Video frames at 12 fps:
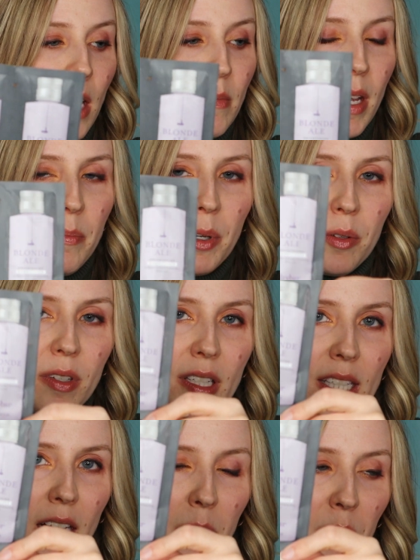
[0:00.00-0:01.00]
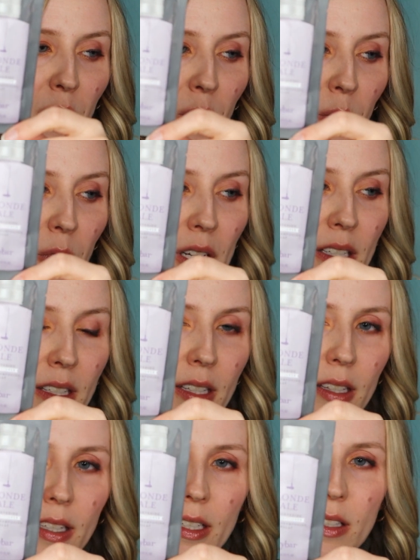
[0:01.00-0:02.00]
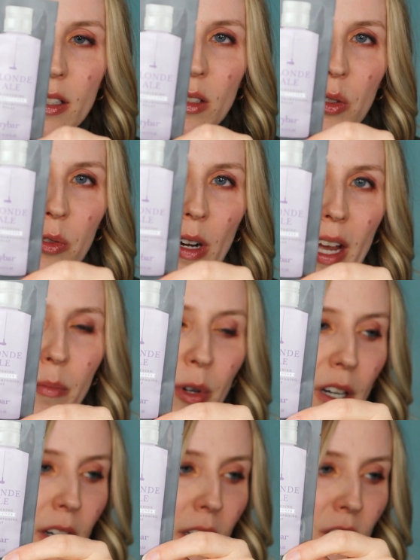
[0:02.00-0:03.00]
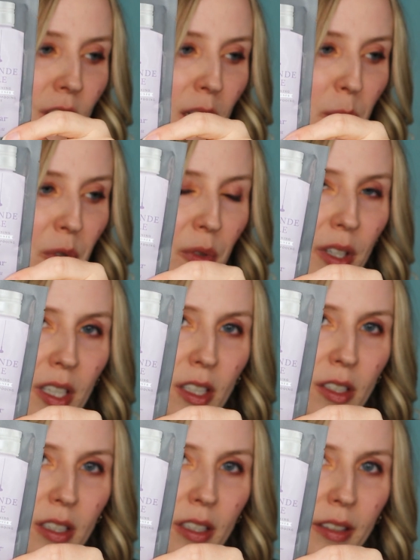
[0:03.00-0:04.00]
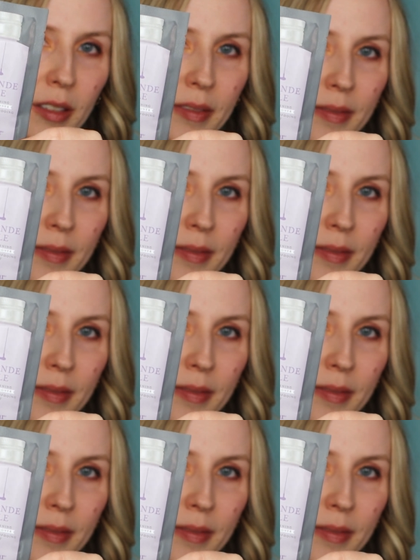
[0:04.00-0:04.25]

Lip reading: and my bonus sample was this Dry Bar Shampoo and Conditioner.